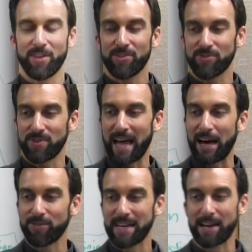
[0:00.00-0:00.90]
So
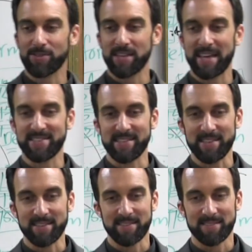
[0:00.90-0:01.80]
now, not only has
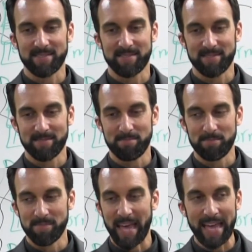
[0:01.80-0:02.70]
he
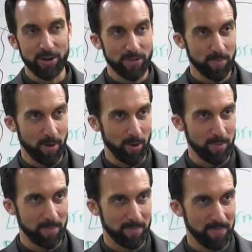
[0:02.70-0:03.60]
angered the Pope,
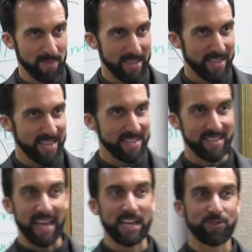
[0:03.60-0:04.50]
he's
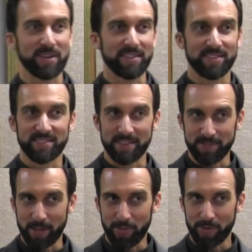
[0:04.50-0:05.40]
angering the
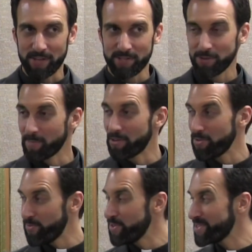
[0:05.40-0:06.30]
civil authorities too by
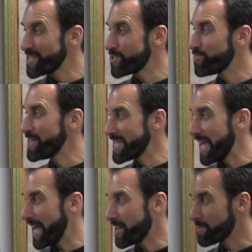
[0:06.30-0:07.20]
refusing to
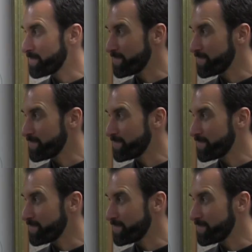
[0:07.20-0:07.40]
recant.